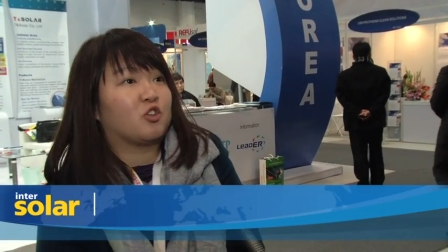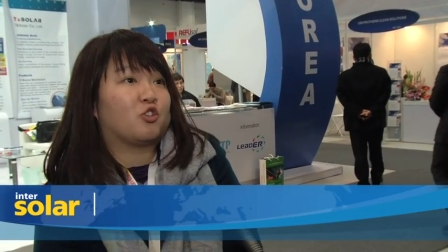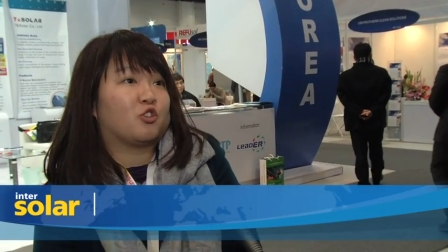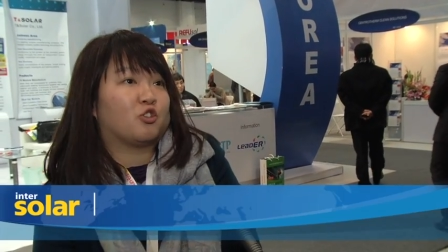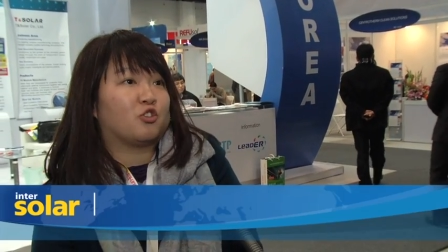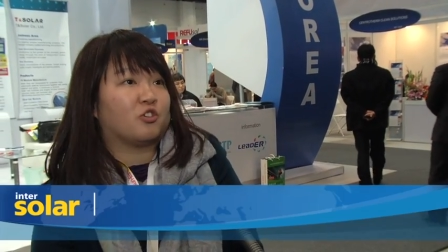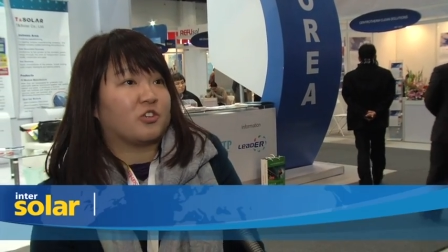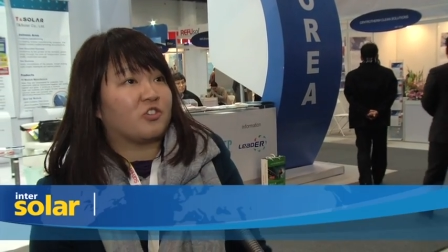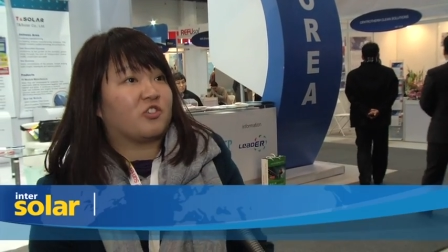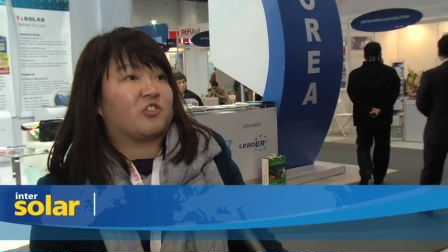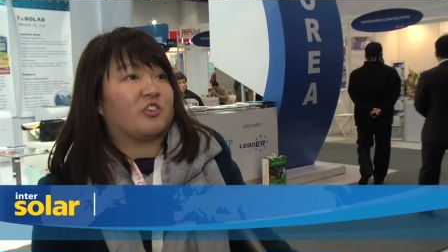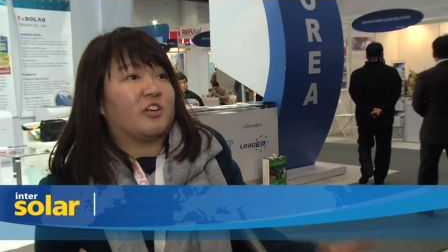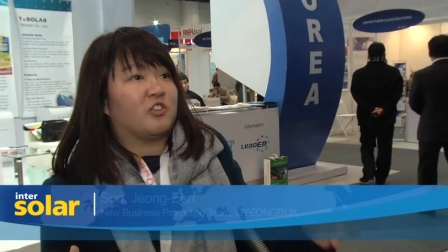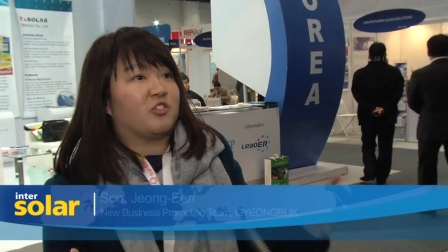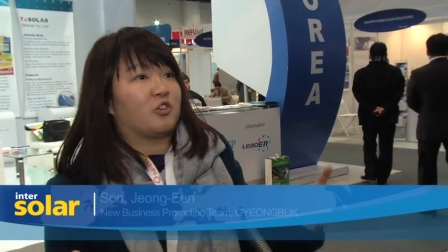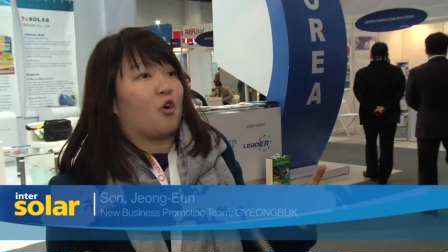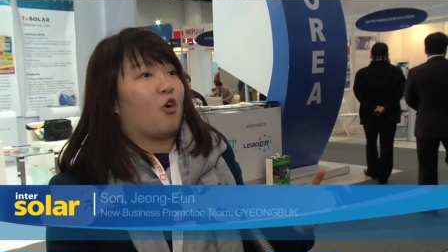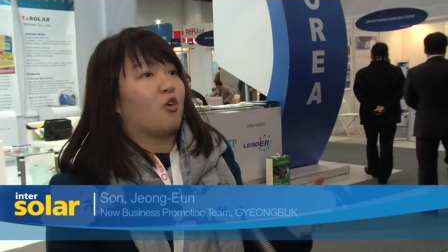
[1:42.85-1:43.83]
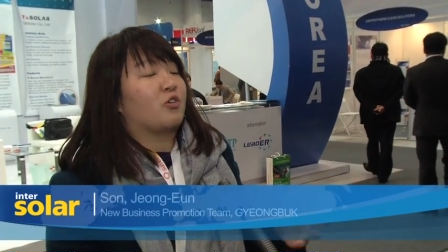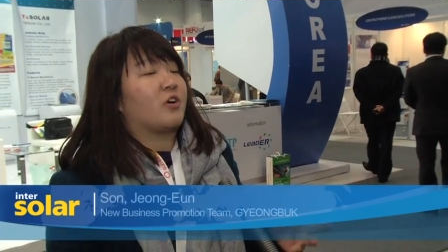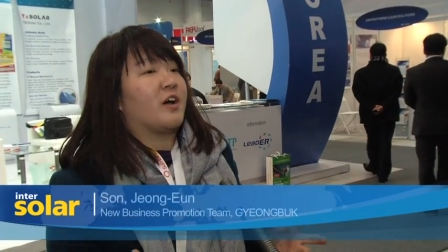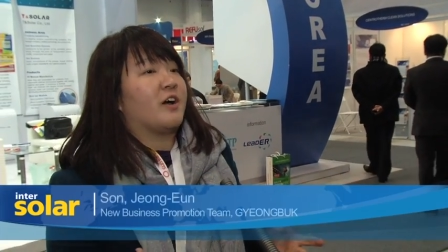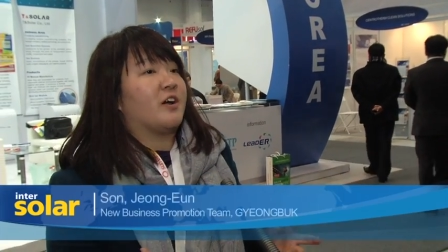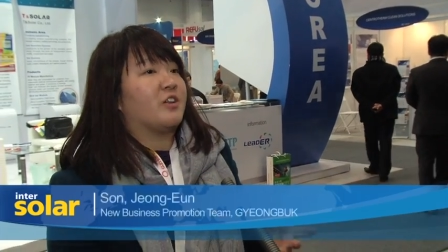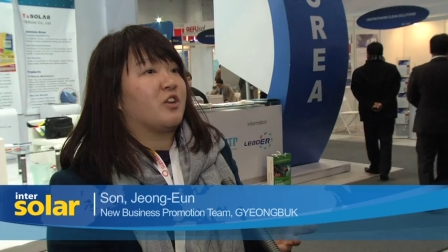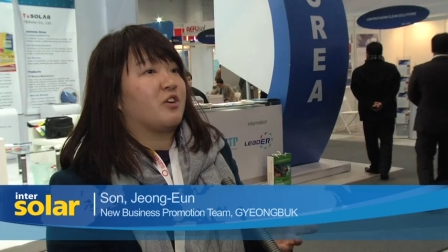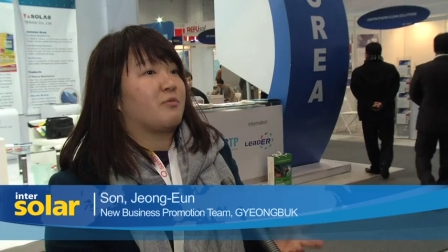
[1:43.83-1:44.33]
to exchange all
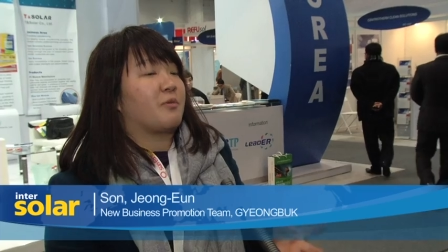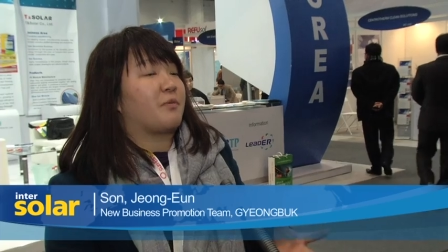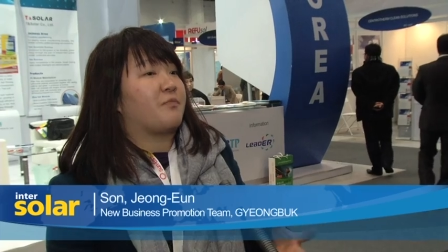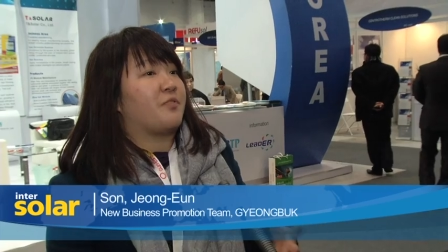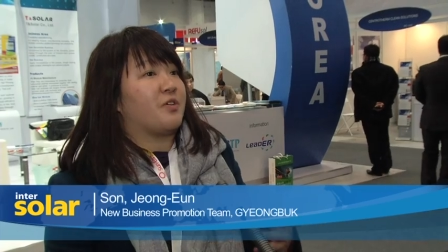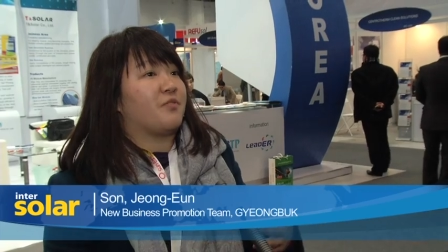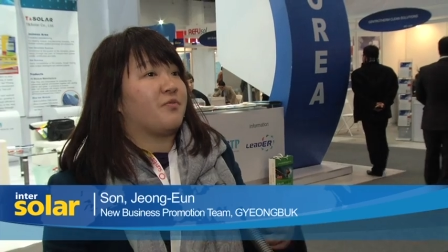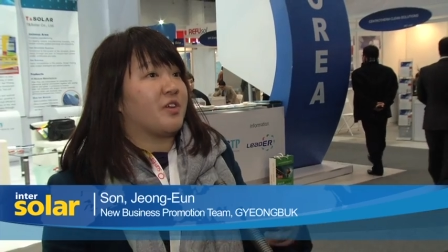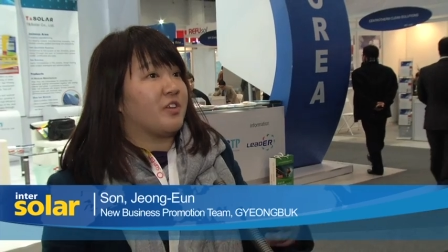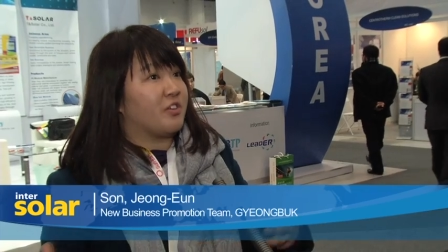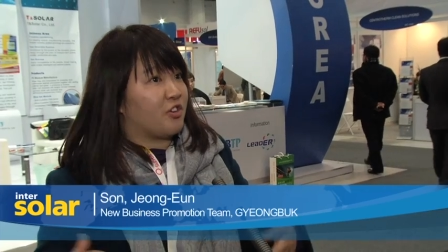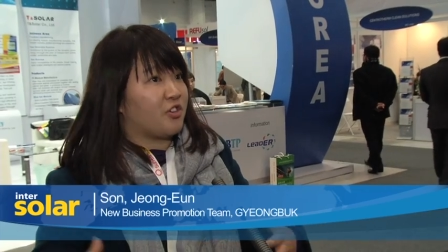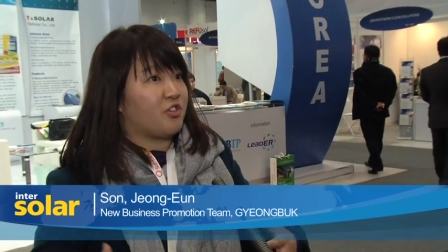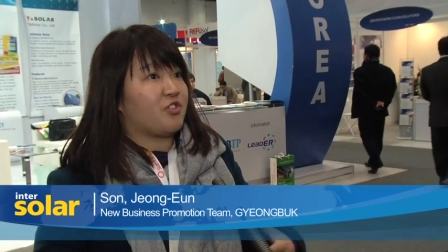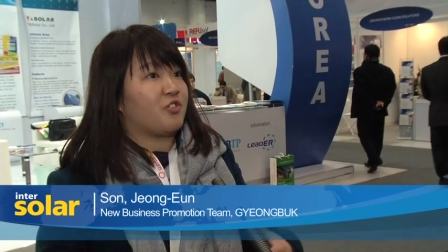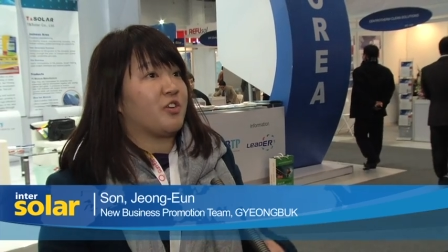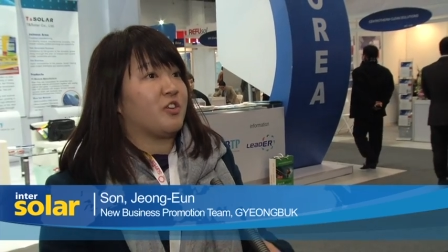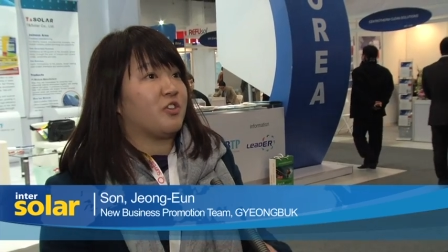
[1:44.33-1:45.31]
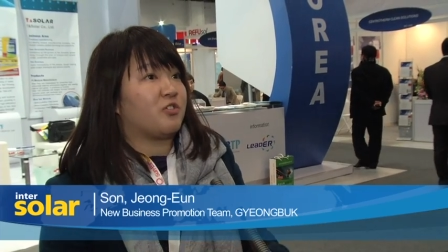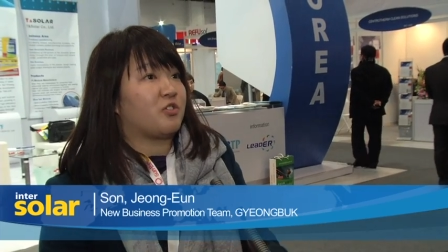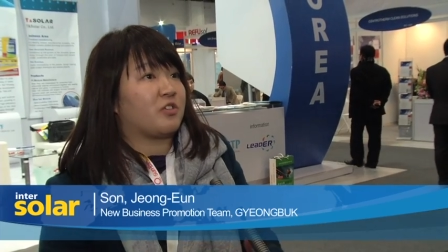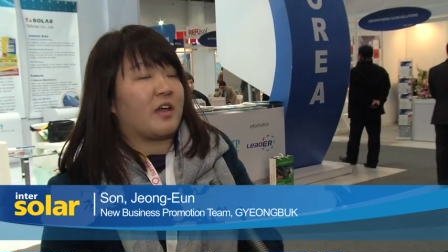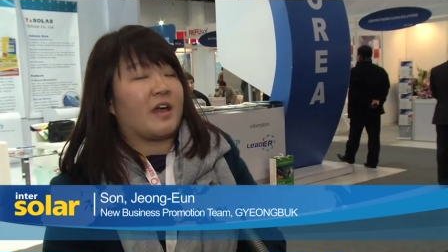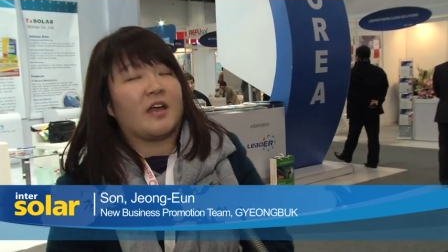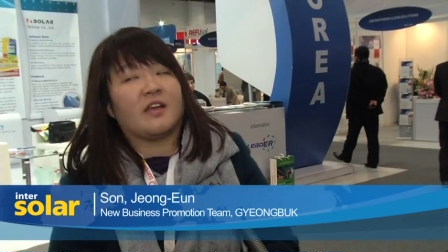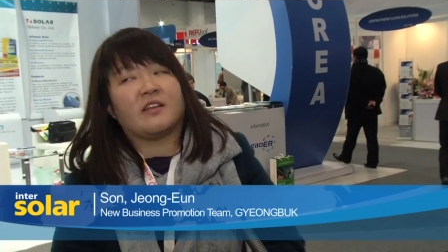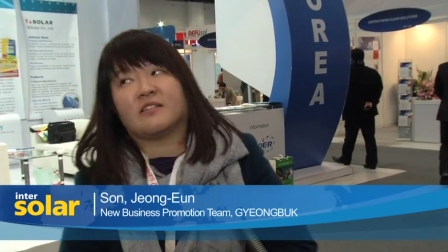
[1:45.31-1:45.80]
kind of PV
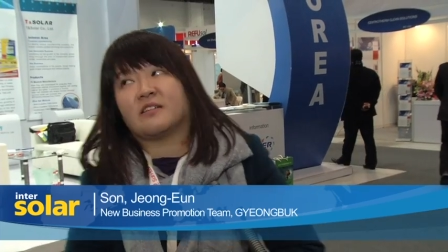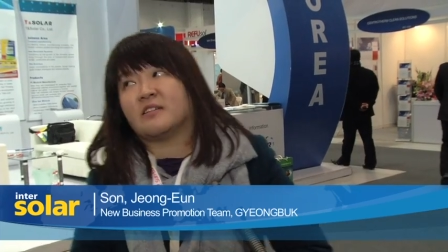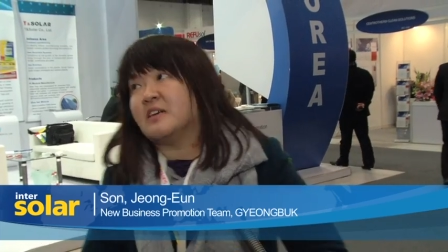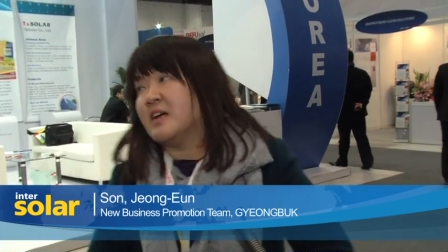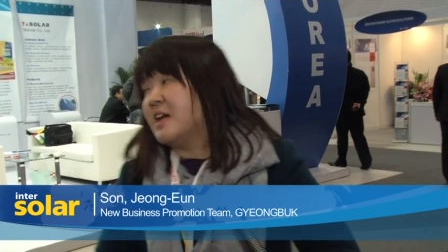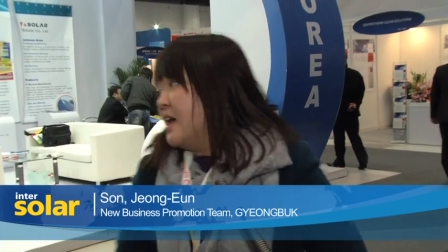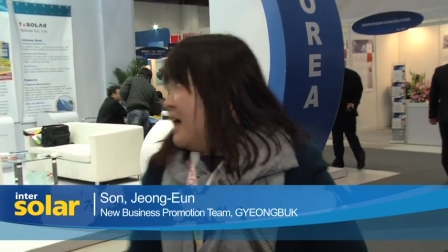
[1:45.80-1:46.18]
industries. And uh,